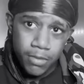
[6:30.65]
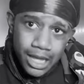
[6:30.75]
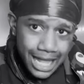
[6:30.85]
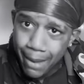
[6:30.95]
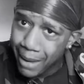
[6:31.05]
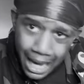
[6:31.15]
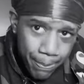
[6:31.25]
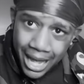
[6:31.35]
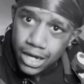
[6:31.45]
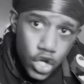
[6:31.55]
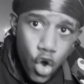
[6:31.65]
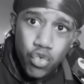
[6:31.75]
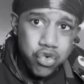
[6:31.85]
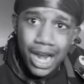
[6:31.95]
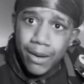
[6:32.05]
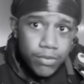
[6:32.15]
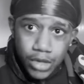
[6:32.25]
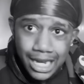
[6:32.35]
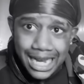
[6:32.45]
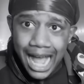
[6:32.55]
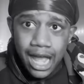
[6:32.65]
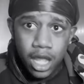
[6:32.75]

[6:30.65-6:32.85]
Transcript: Didn't make her pay no rent, none of that.